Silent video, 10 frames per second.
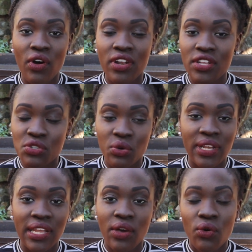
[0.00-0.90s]
on a
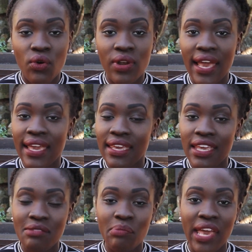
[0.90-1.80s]
toilet or like
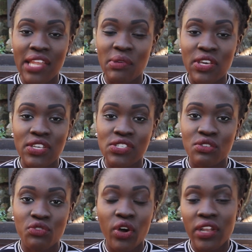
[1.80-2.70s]
in bed because
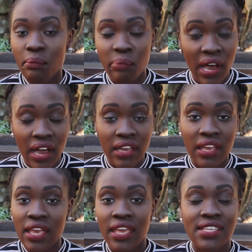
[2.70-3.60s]
you've gotten a bug.
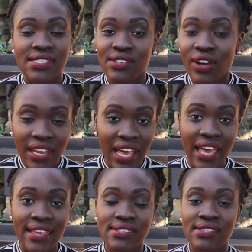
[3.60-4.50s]
It's not
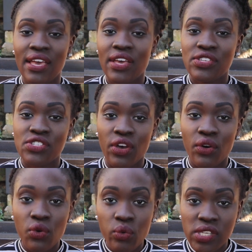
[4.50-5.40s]
nice.
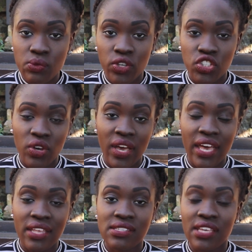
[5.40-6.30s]
So always wash your
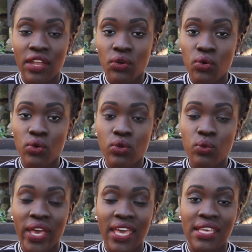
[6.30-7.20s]
hands and
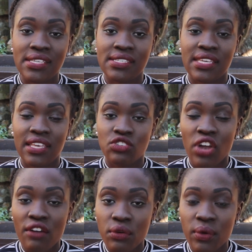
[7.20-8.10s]
always
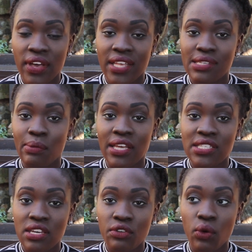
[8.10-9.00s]
travel with
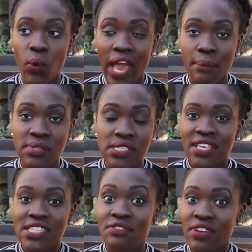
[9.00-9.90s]
antibacterial wipes.
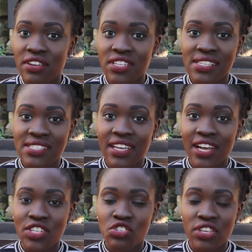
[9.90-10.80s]
It's a very dusty
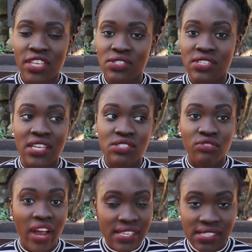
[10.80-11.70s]
country. There's dust
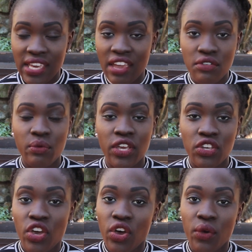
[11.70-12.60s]
rising everywhere
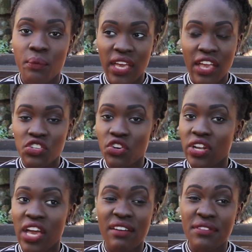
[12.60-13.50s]
you go, and you're
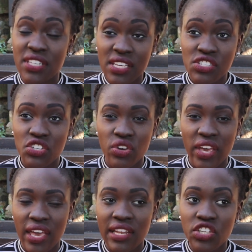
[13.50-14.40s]
gonna have dust in your
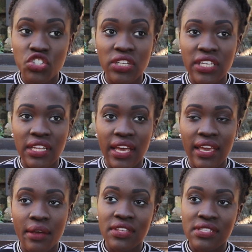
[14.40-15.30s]
hair. Literally,
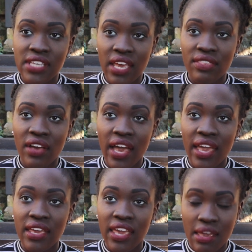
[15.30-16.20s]
like the day that
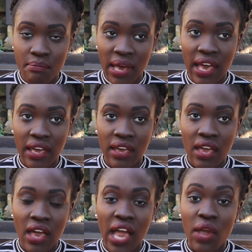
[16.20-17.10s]
I came back,
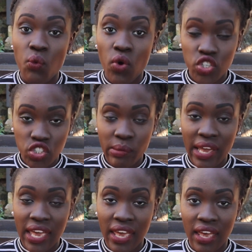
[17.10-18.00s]
I washed my
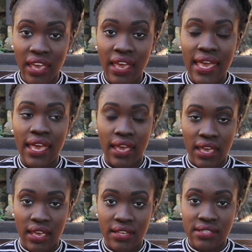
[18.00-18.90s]
hair
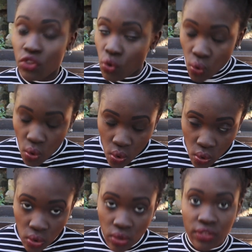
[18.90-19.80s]
and
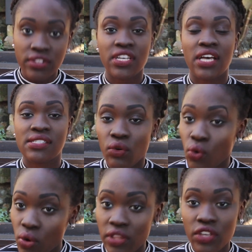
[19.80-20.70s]
all the dust,
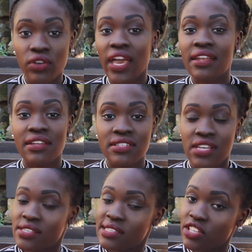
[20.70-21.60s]
all the Ugandan
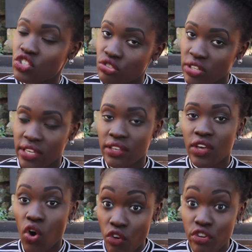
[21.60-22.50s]
dust, literally
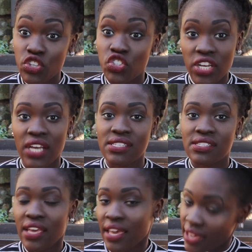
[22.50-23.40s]
orange
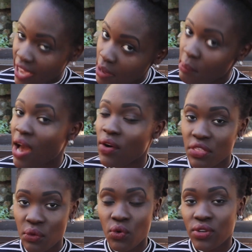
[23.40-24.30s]
dust, came out in
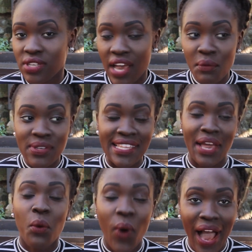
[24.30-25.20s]
the water. I was
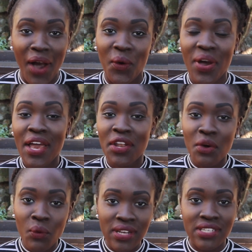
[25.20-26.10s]
like, wow,
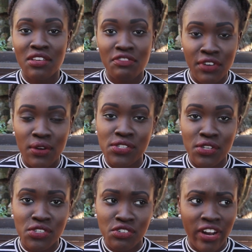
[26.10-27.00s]
no wonder it felt
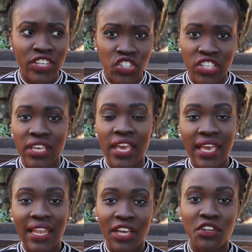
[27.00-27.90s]
so scratchy,
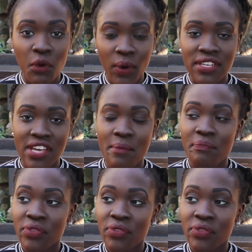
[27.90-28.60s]
like no wonder.